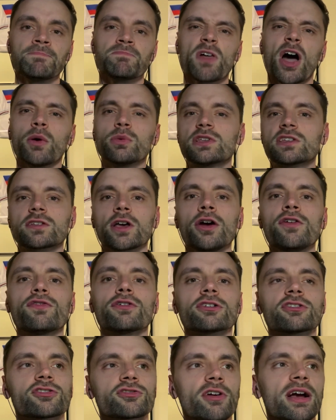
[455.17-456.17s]
I was so
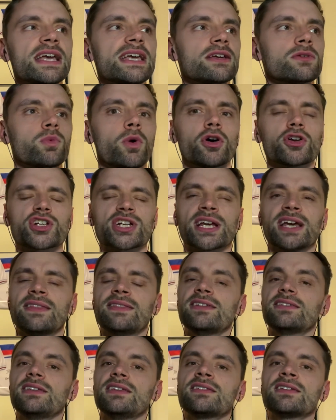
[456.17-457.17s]
frustrated watching it, and
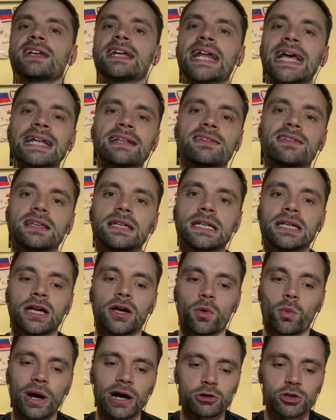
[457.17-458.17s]
this isn't an
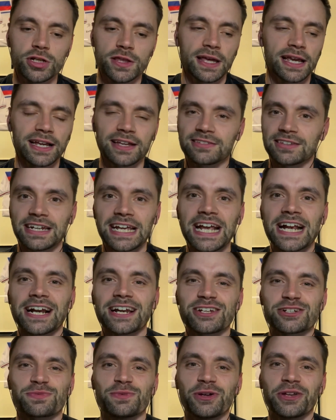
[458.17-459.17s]
anti-Welsh thing as an
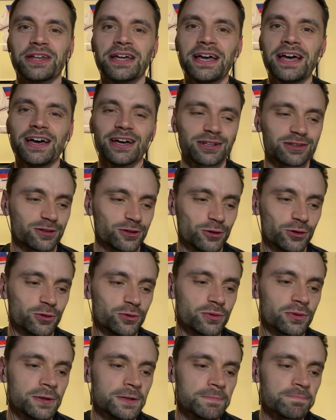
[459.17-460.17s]
Englishman at
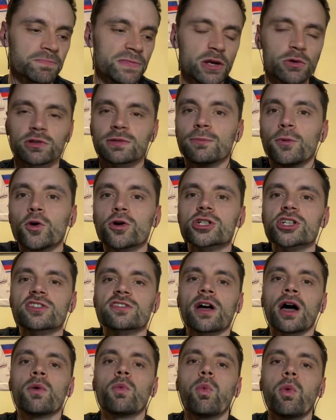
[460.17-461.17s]
all. It was more just,
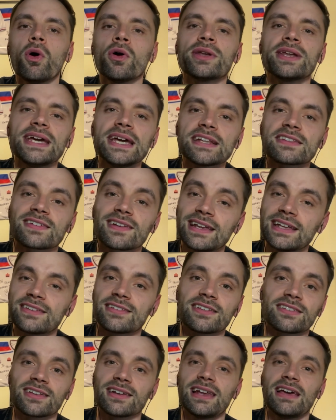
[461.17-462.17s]
I want Italy
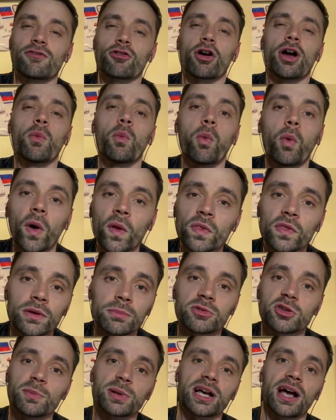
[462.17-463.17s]
to deliver. I want
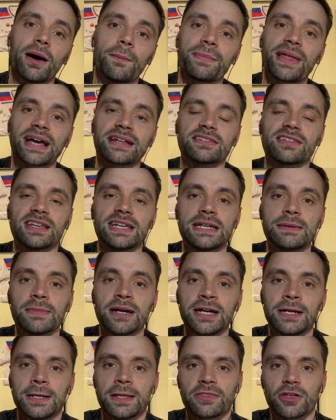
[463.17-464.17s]
them to become that team
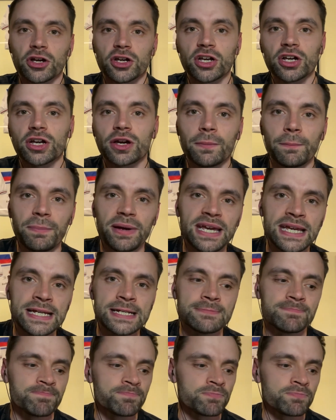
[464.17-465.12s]
that can compete